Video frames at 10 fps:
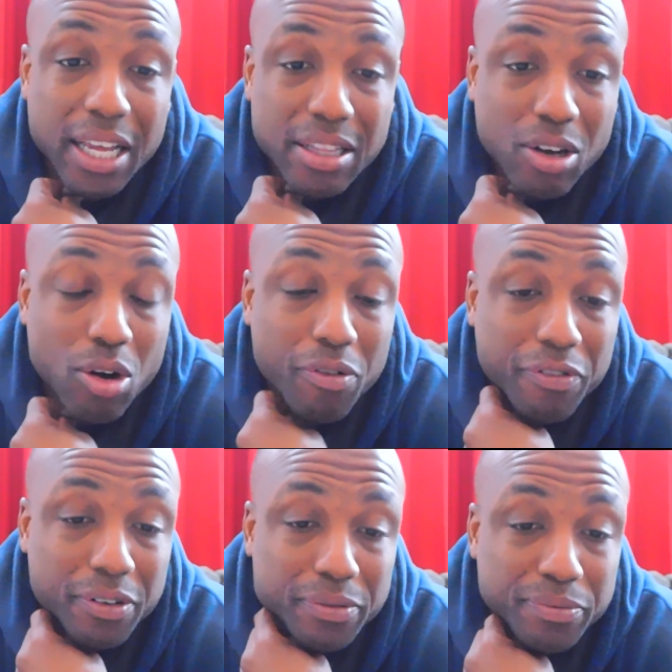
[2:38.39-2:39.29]
had to
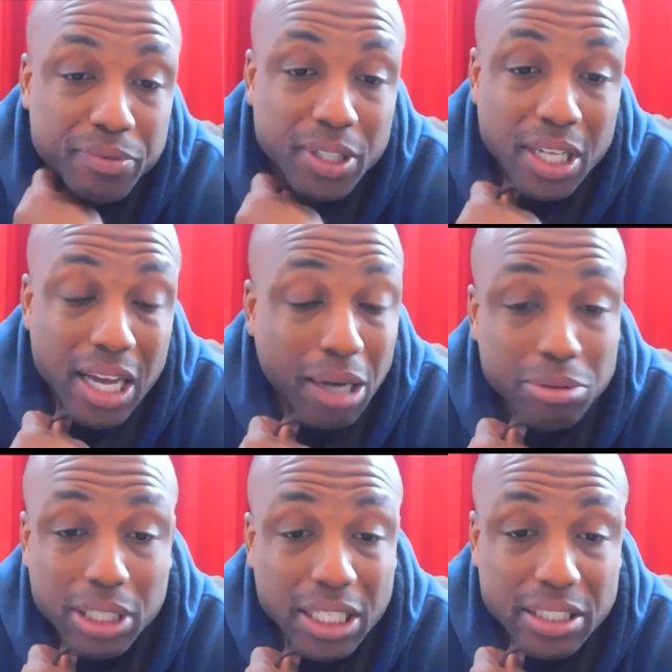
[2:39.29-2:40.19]
offer, I
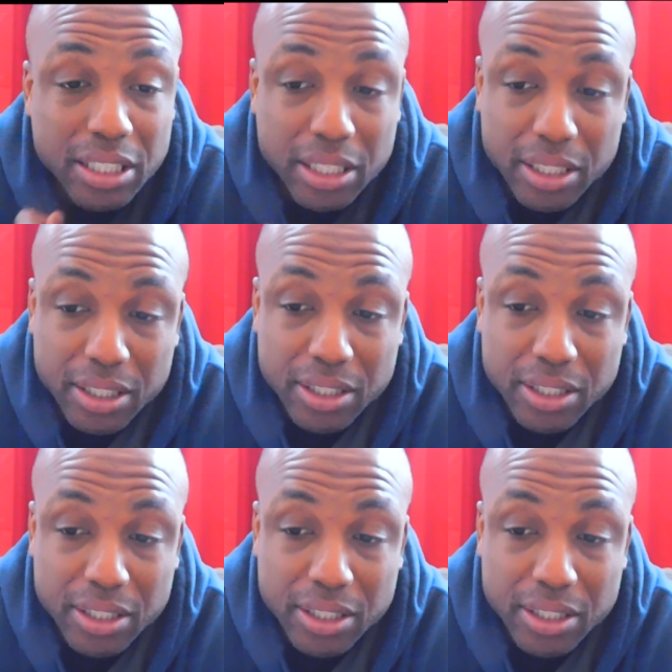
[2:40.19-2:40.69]
was listening.